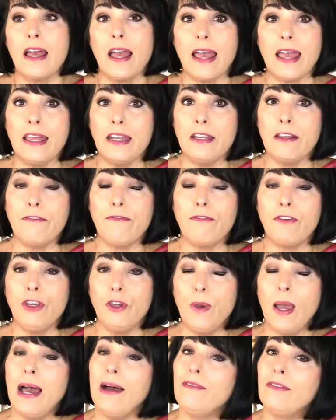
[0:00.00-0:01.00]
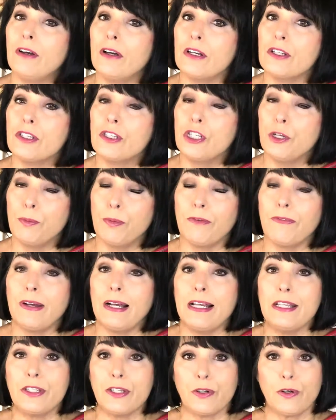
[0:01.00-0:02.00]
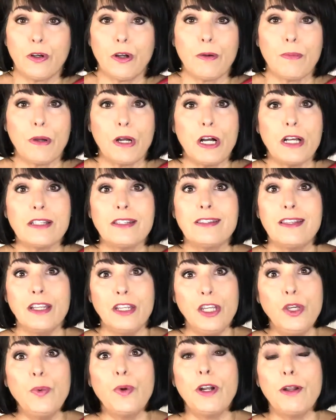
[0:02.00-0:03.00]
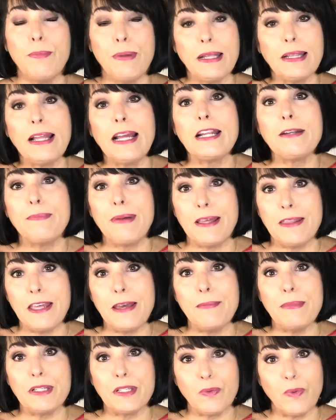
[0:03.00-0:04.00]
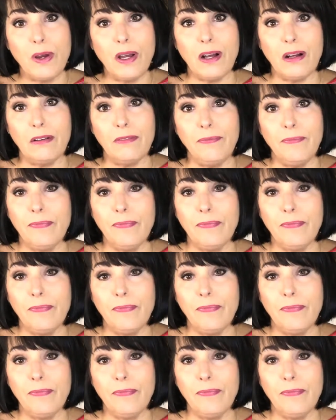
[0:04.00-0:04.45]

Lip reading: And if you have a supervisor or a boss, then you want to be liked by them as well.